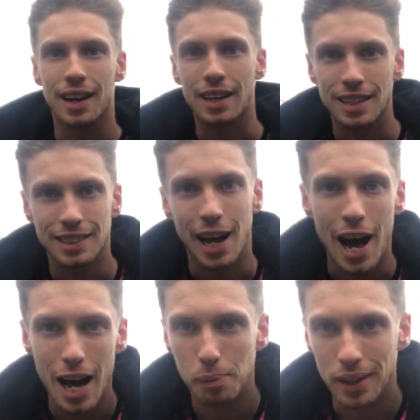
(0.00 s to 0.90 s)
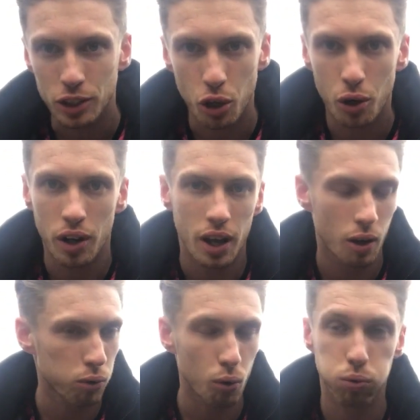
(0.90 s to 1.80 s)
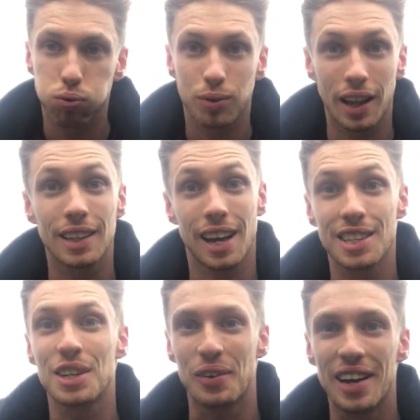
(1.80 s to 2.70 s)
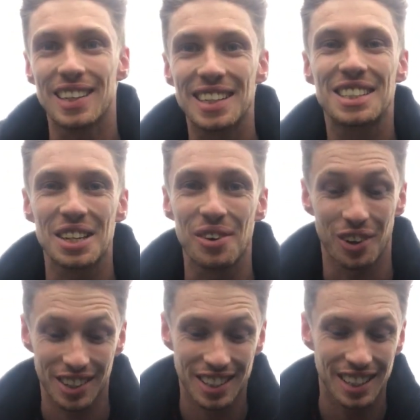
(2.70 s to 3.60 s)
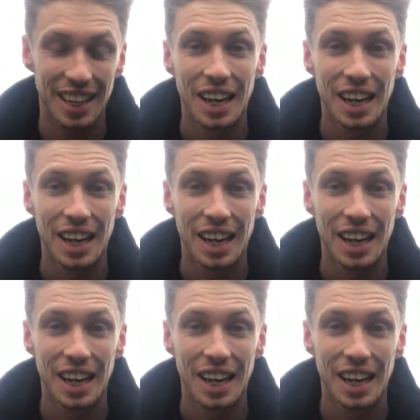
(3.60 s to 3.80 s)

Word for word: Okay, so that's the hard bit done. Whew, that was actually really easy to be honest.